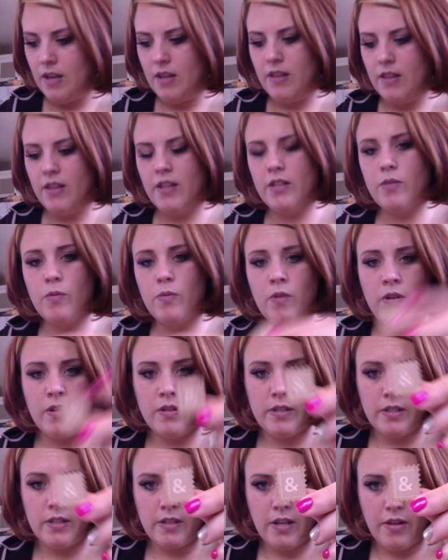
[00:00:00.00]
This
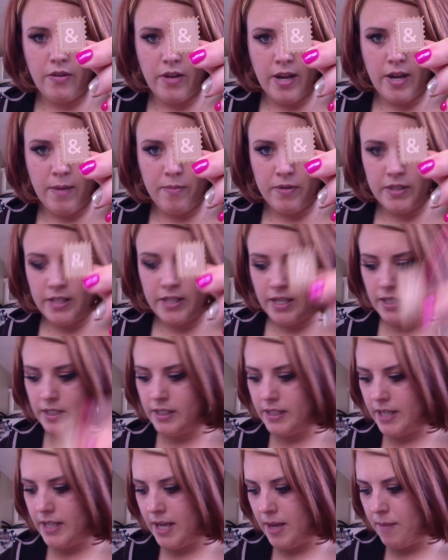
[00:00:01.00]
one's another ampersand
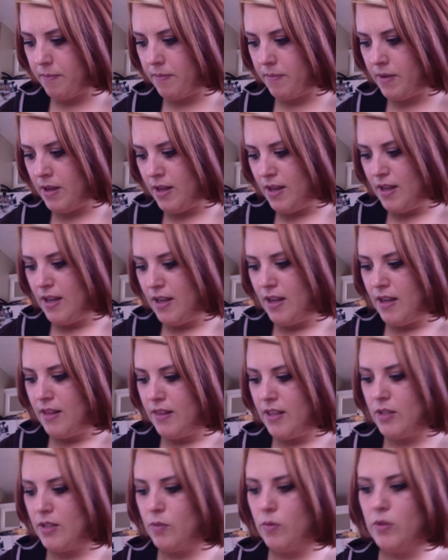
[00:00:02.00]
stamp.
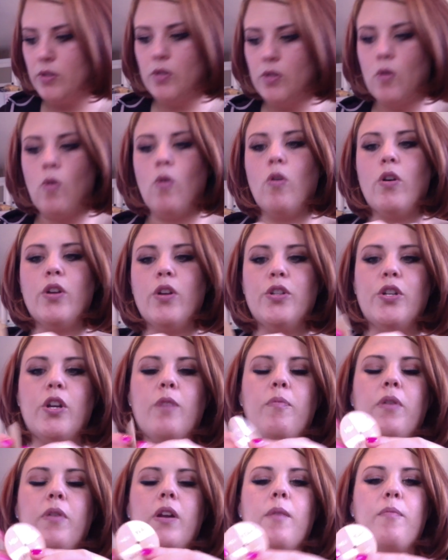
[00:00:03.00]
This one's cool because you could
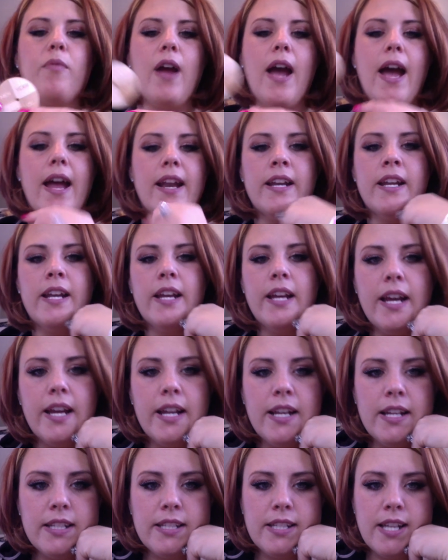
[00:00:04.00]
put a Brad in it,
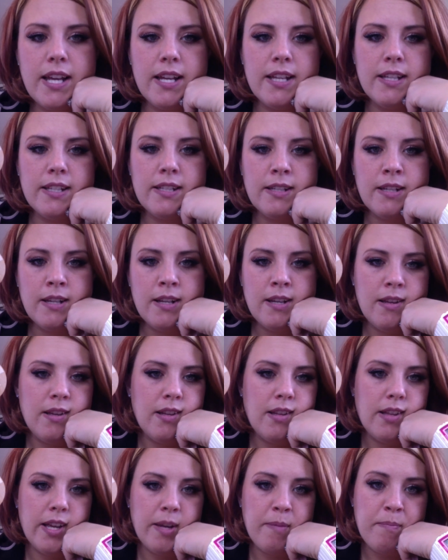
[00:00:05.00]
and it says
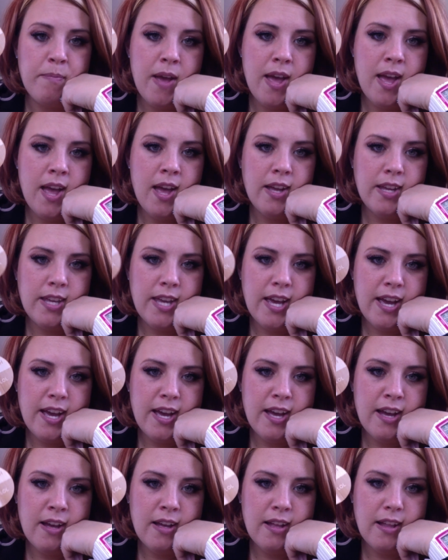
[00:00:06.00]
like meh,
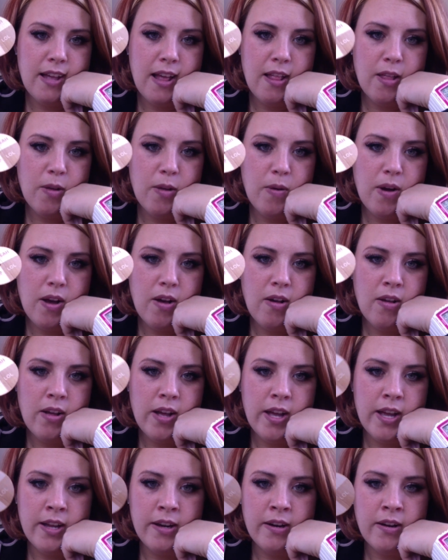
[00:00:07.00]
yeah, LOL,
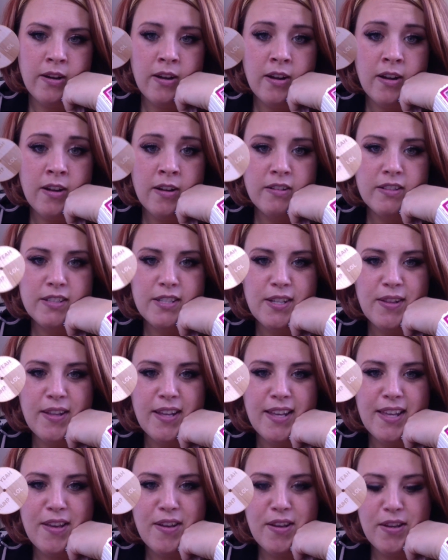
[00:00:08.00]
and huh. So
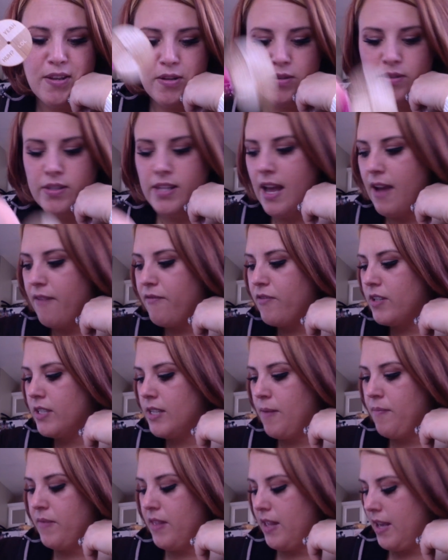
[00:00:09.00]
like you could use that for
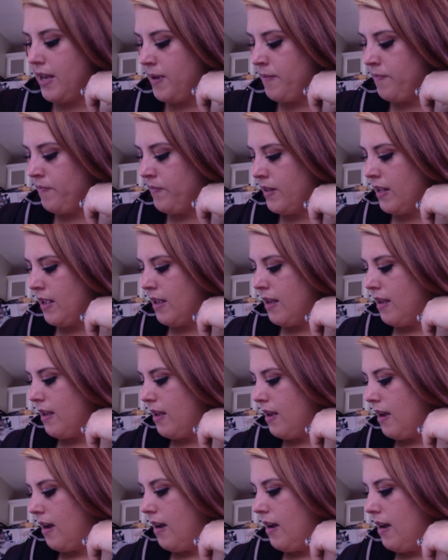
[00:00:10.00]
something.
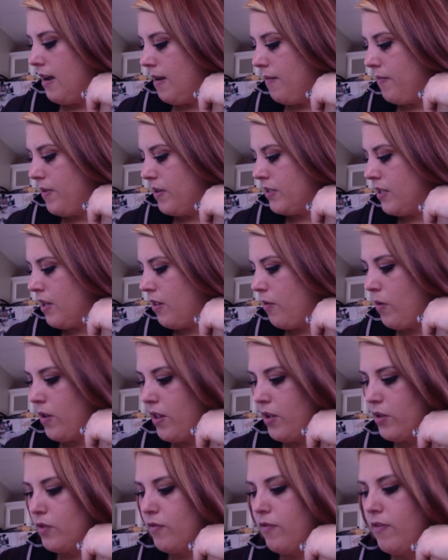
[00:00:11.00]
There's another one of
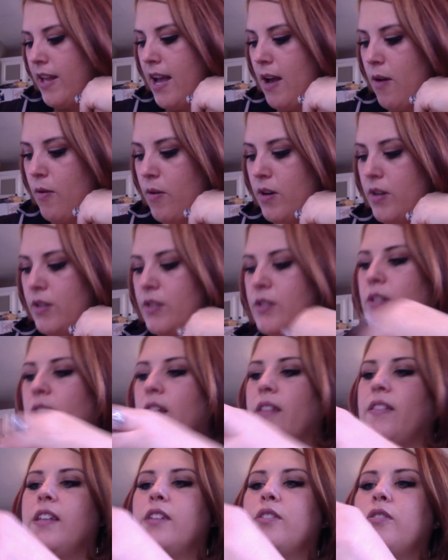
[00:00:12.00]
those flowers.
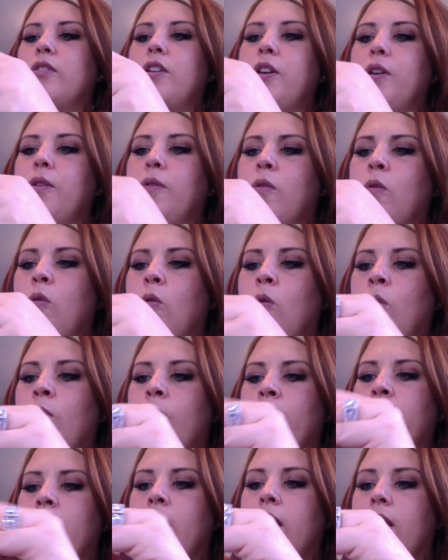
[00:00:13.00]
These are cute, cool.
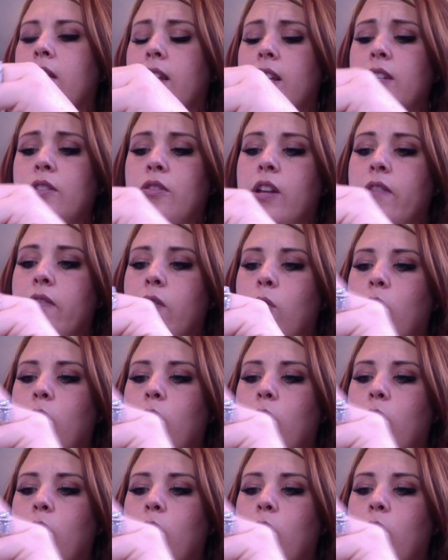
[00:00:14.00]
These aren't even